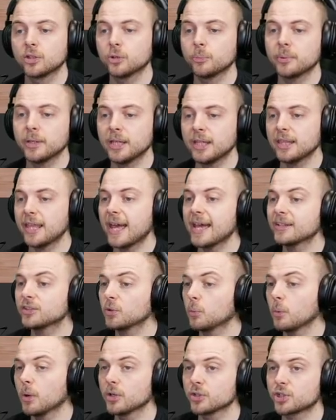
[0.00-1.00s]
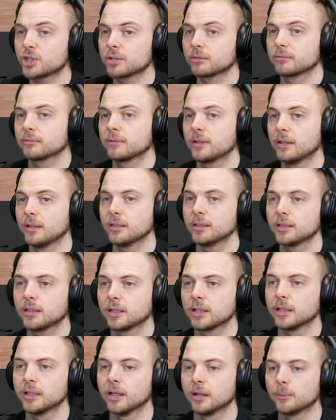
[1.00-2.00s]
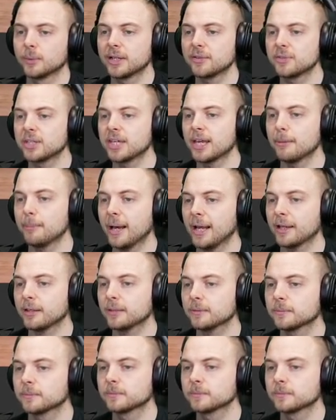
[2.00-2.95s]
they'll be there to watch, you know, whenever you get back.